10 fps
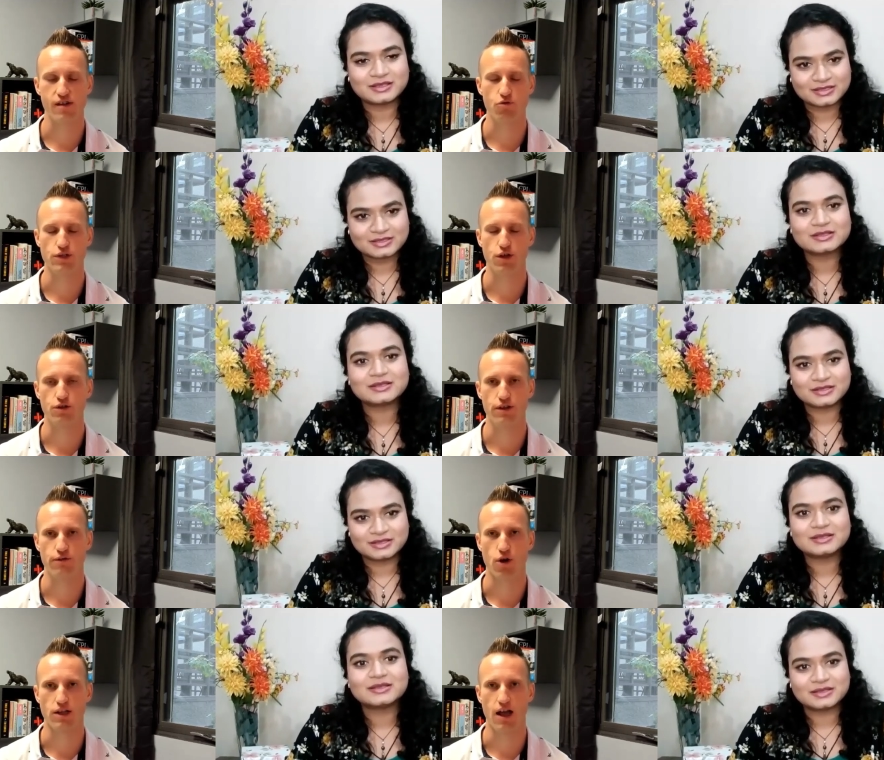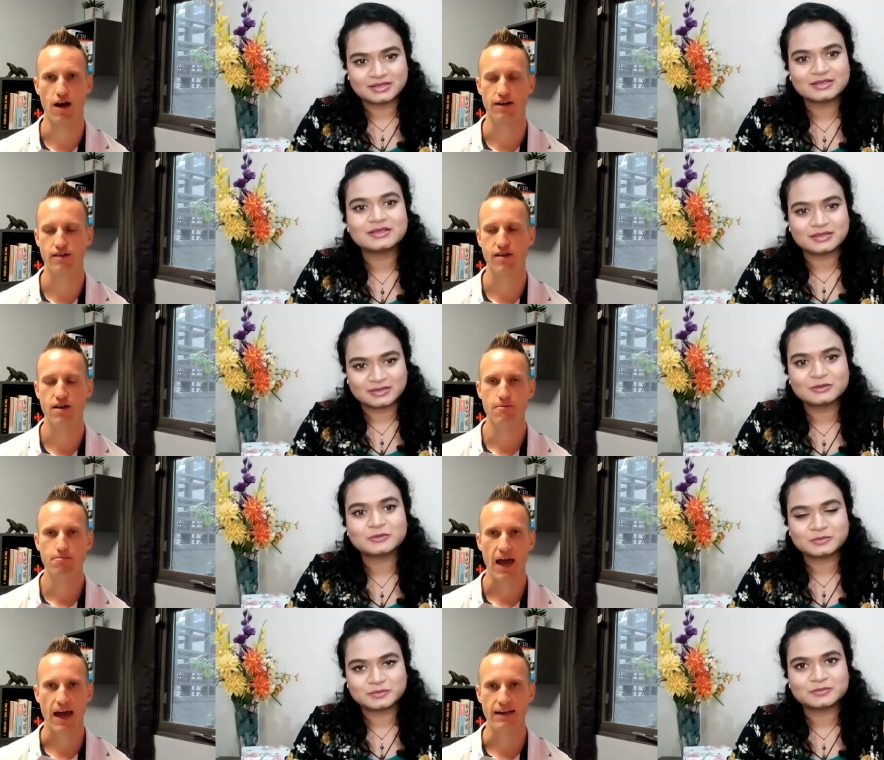Speaker 1: and returned to the front lines.
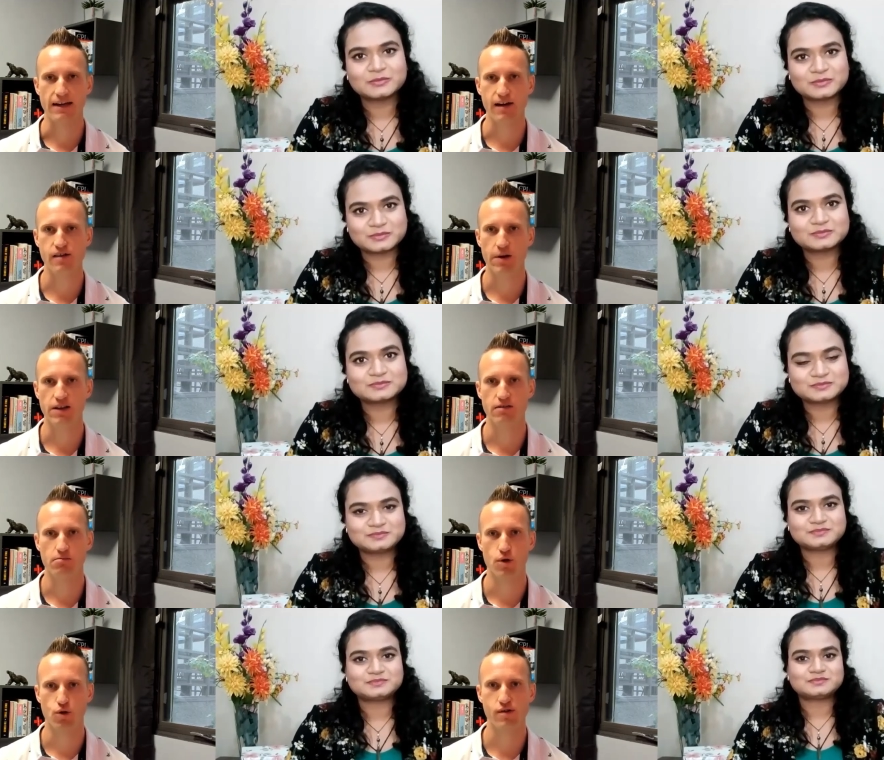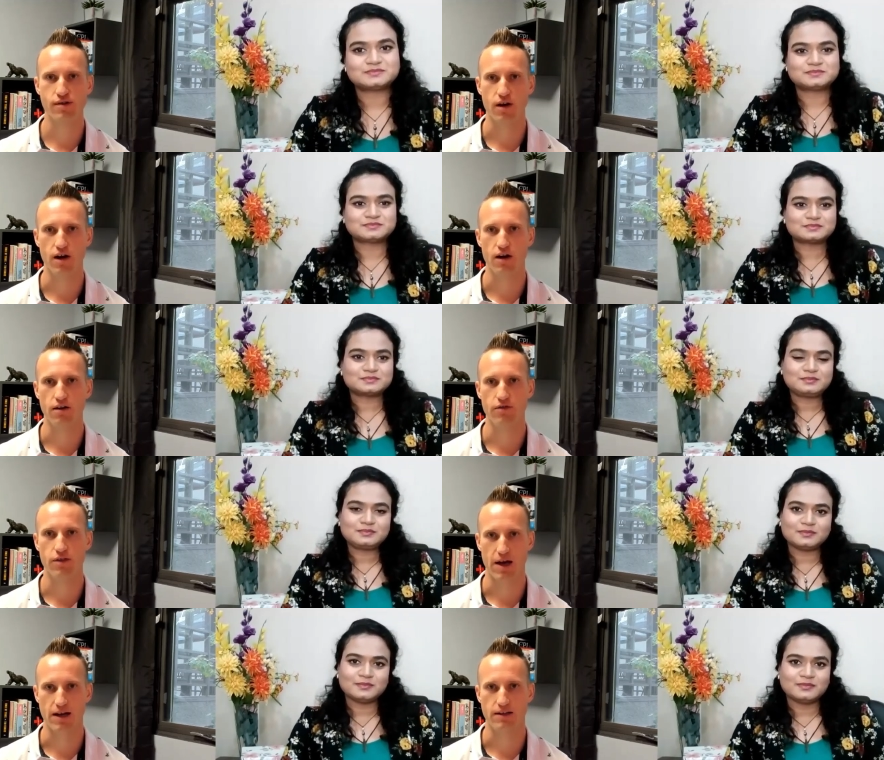And I spent most of
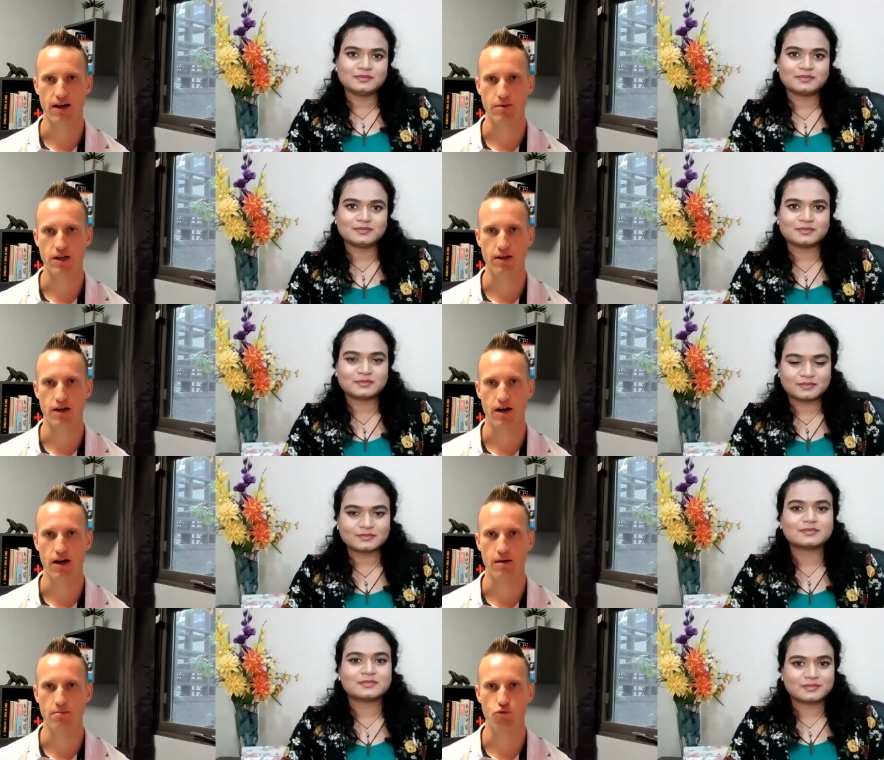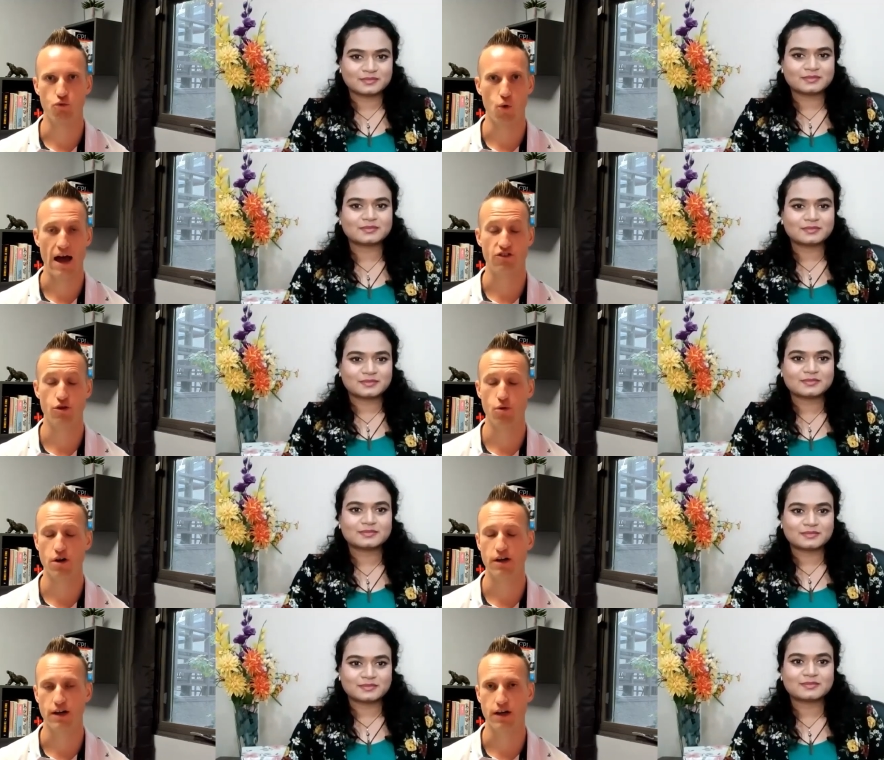the pandemic um, actually
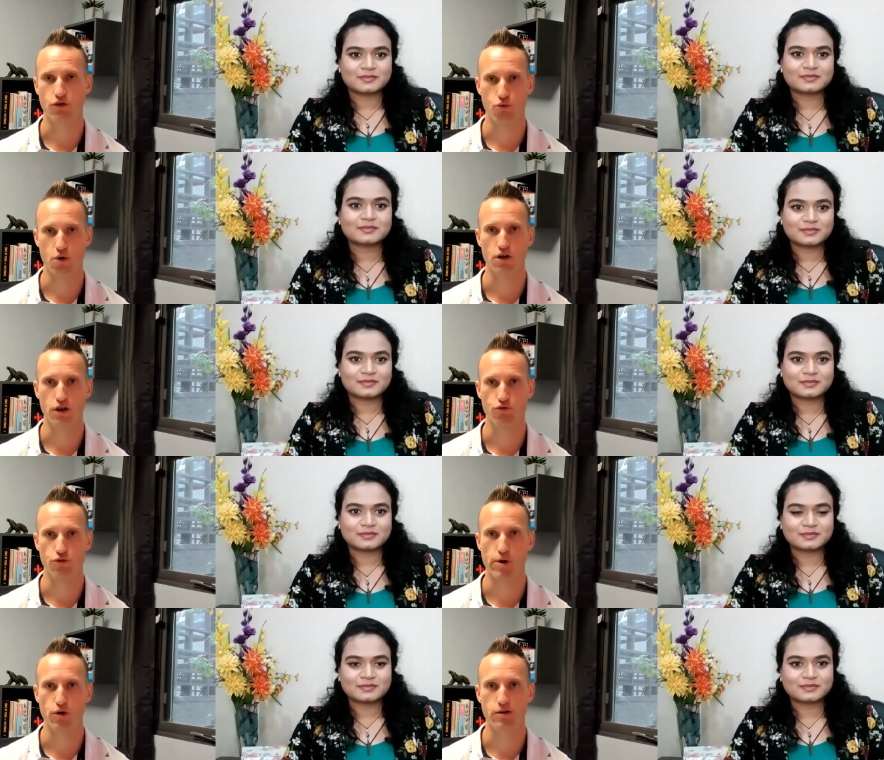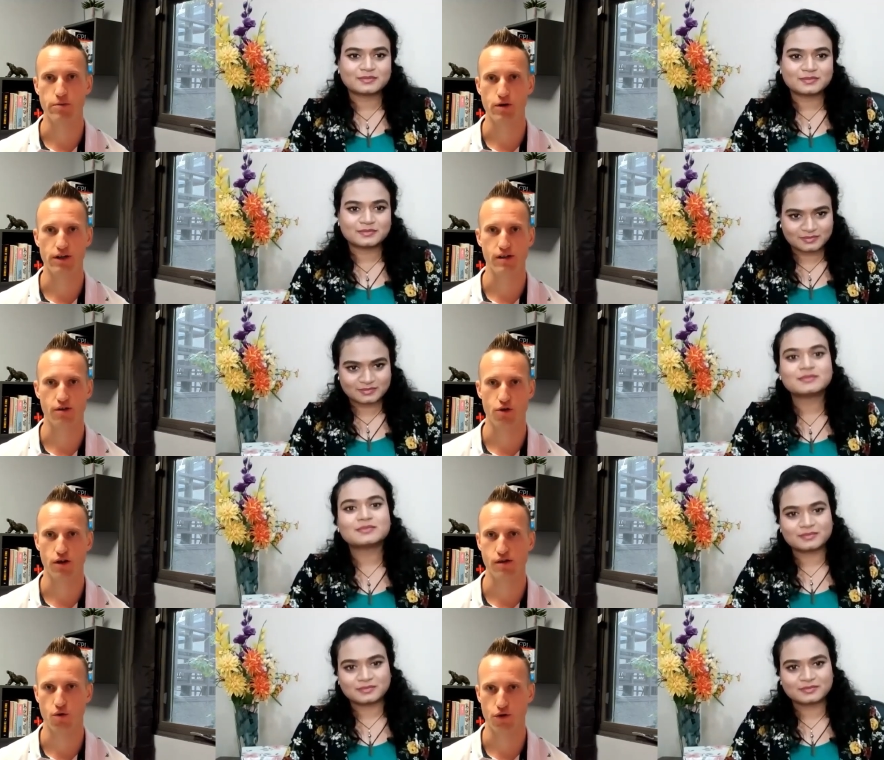working in rural and remote communities
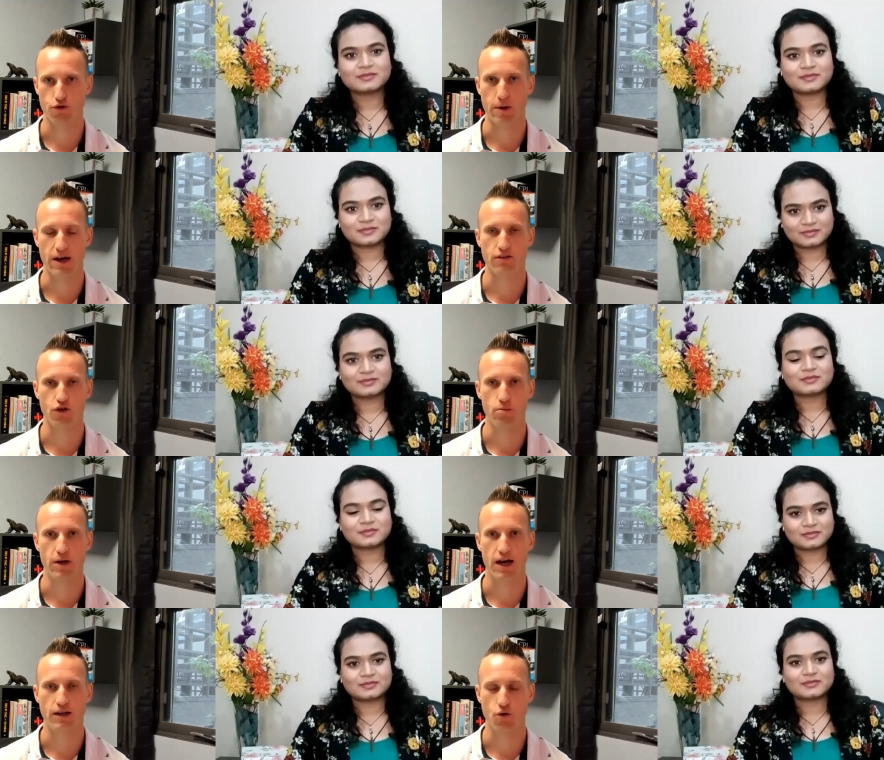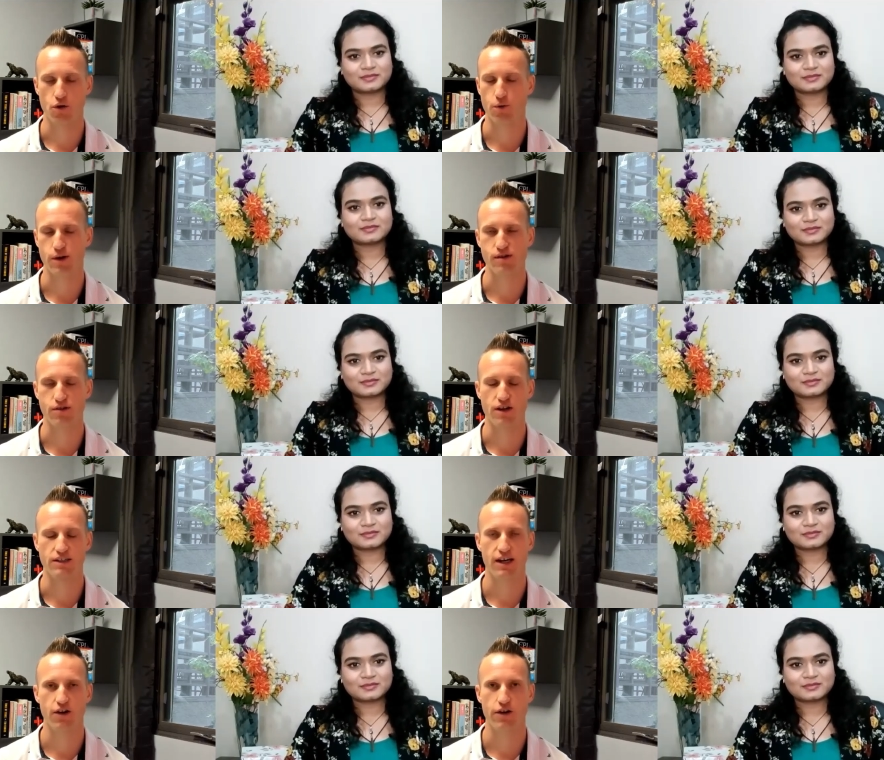across northern Manitoba and northwestern
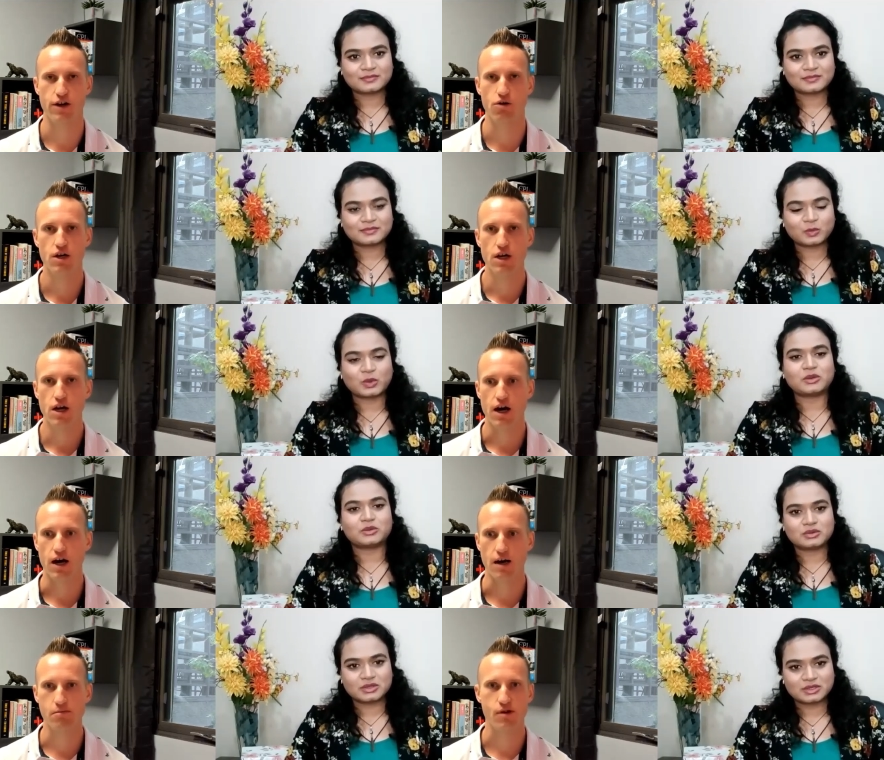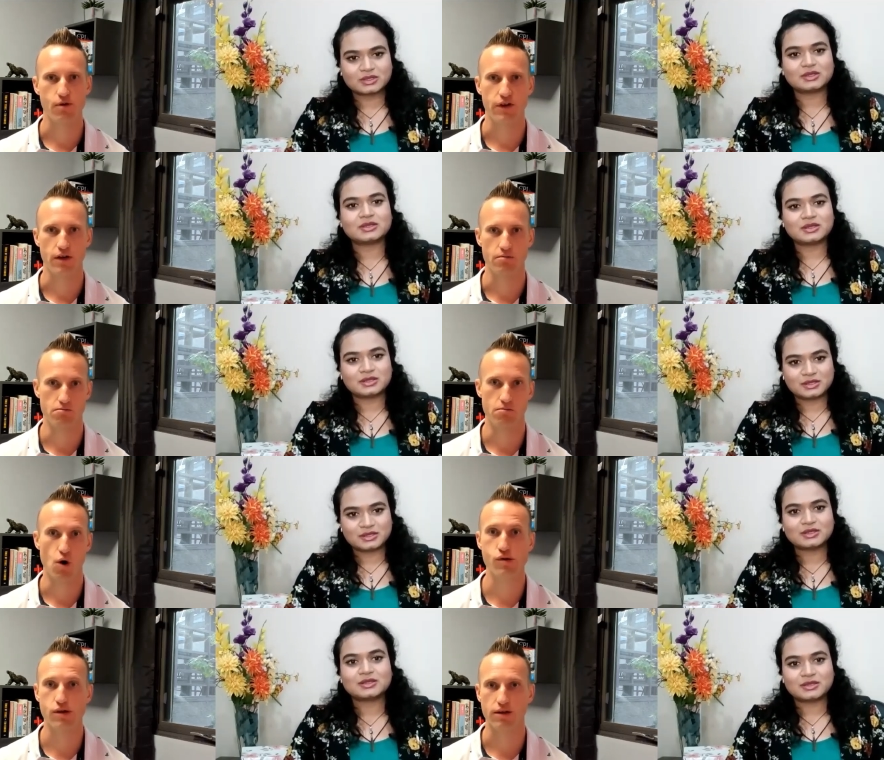Ontario, um, serving
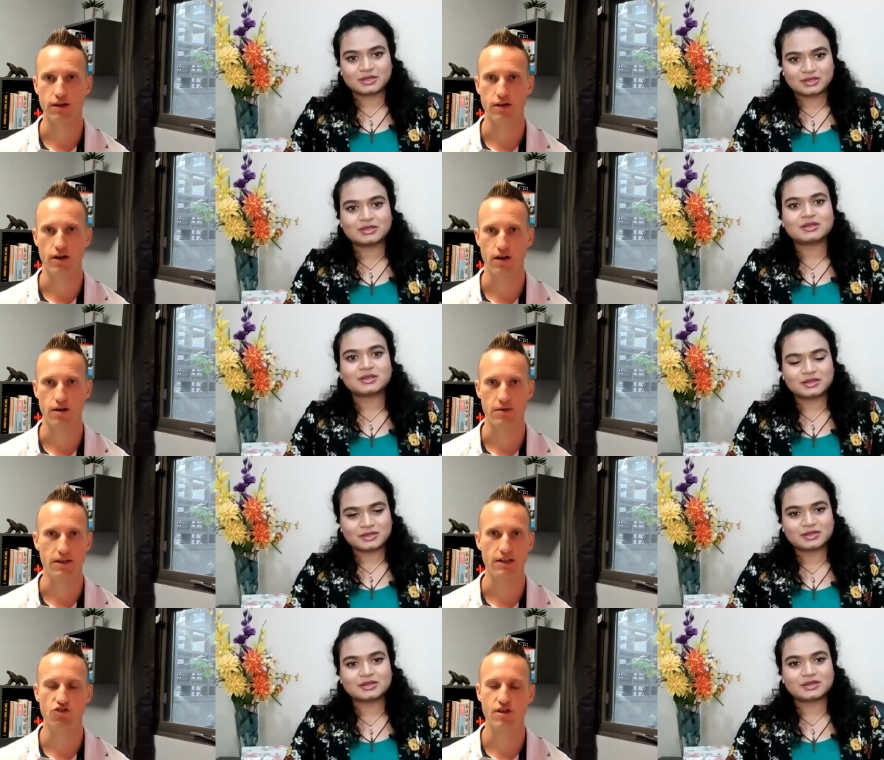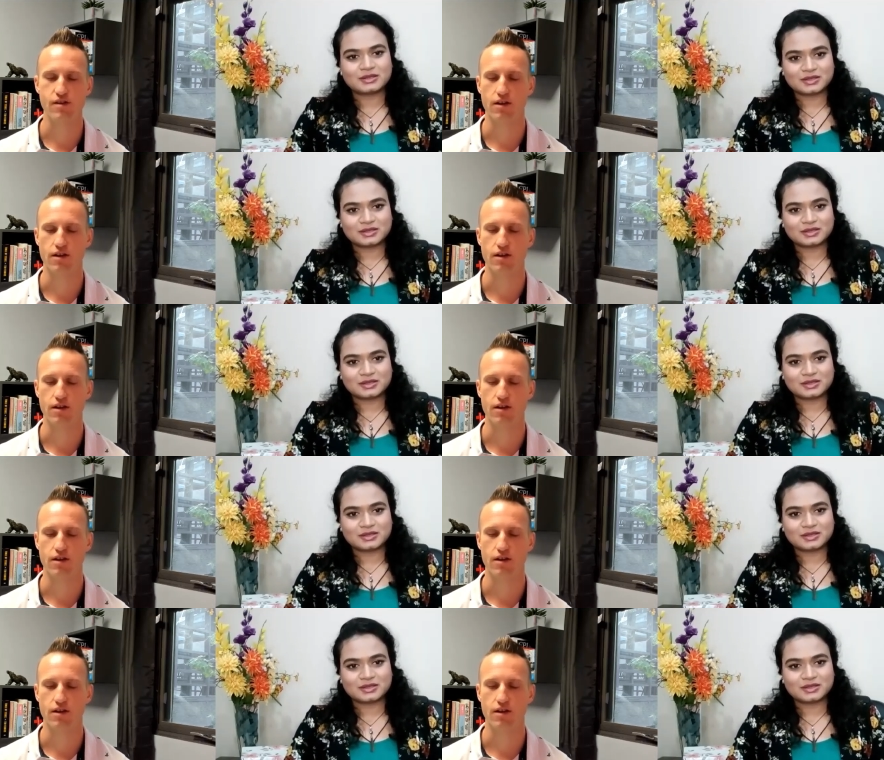mostly um, Indigenous